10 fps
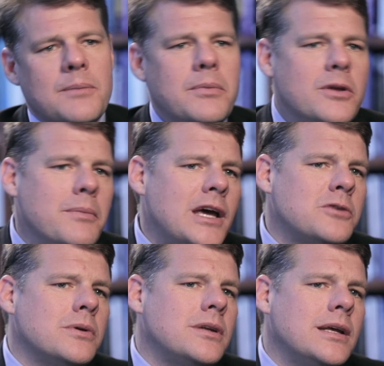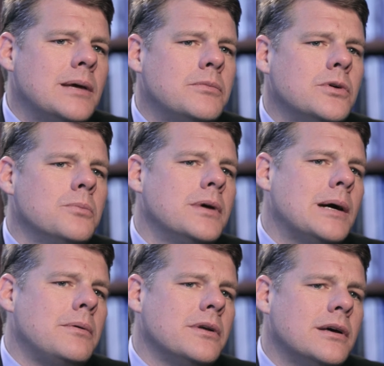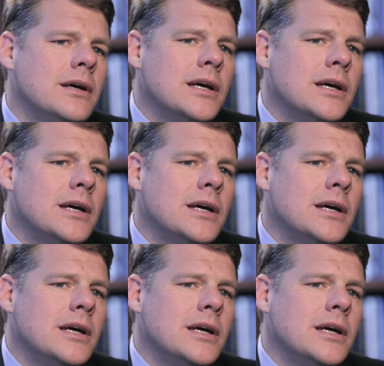but the management team to be able to